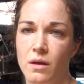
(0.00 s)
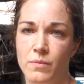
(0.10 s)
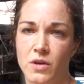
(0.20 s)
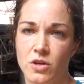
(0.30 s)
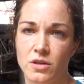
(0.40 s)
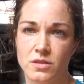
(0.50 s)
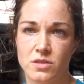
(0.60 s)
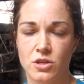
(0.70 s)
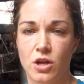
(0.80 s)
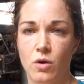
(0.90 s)

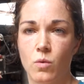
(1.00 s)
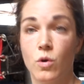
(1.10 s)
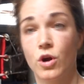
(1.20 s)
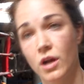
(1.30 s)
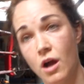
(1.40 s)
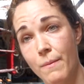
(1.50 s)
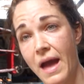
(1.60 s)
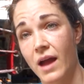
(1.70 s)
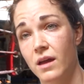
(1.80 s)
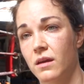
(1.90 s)
Because you know we're gonna come
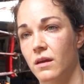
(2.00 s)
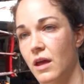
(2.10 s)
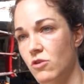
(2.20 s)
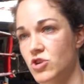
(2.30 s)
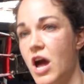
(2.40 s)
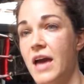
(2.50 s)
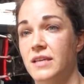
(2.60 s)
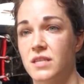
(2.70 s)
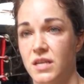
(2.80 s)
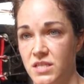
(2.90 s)
back
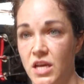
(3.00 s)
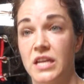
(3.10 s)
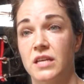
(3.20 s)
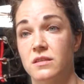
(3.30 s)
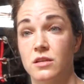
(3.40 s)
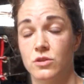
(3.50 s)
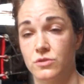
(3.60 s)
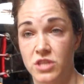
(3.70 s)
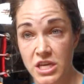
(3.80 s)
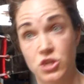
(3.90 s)
energized and excited to
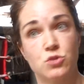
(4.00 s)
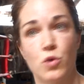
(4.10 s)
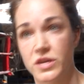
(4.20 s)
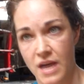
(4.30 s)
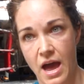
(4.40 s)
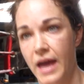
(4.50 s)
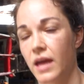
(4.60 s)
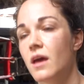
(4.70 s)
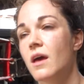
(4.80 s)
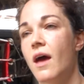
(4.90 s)
teach Muay
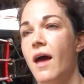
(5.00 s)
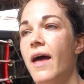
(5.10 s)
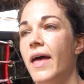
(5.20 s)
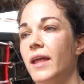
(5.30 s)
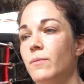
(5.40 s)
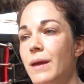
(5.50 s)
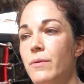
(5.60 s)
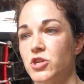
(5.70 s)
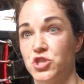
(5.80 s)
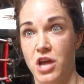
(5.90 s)
Thai and be
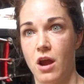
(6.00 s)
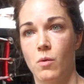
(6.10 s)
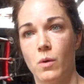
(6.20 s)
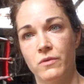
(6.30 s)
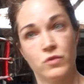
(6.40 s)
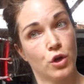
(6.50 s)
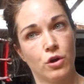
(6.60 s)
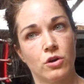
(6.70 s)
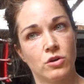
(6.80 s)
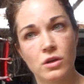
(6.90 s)
able to share what we've learned.